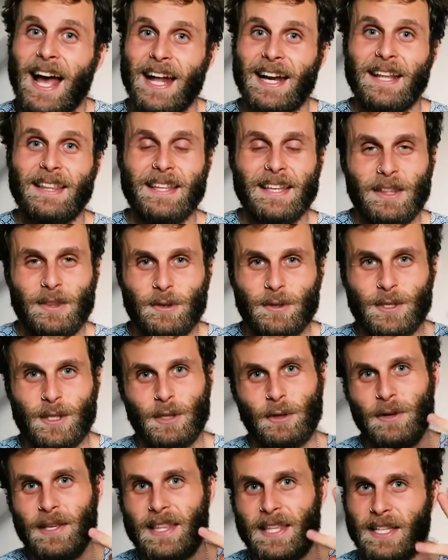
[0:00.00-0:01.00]
And I think those
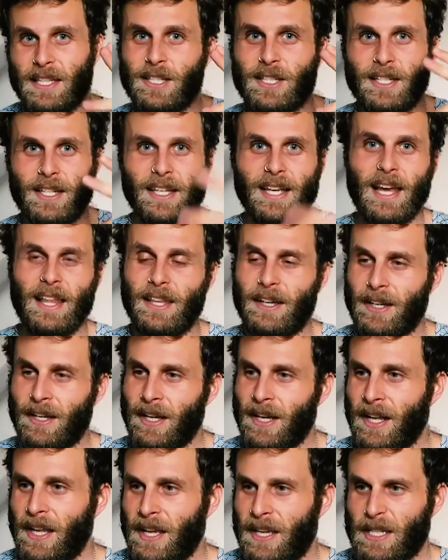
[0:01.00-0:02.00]
three things together
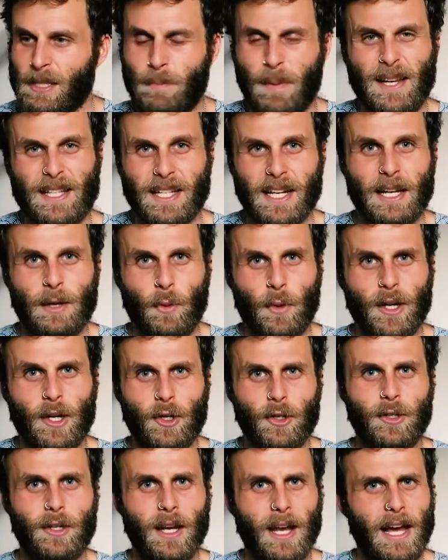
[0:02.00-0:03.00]
is basically what a
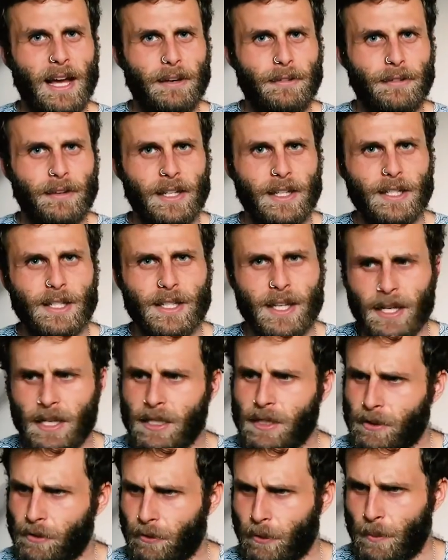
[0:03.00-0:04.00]
good life is, at
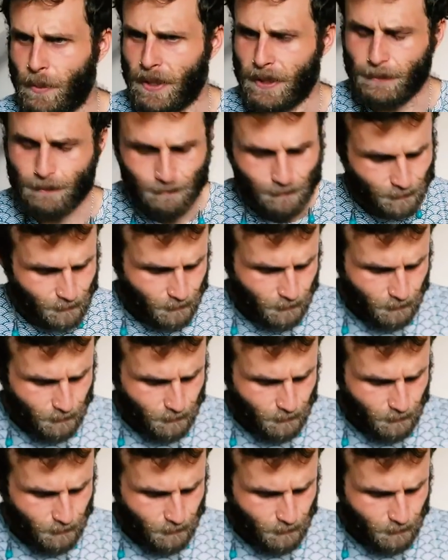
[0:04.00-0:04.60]
least for me.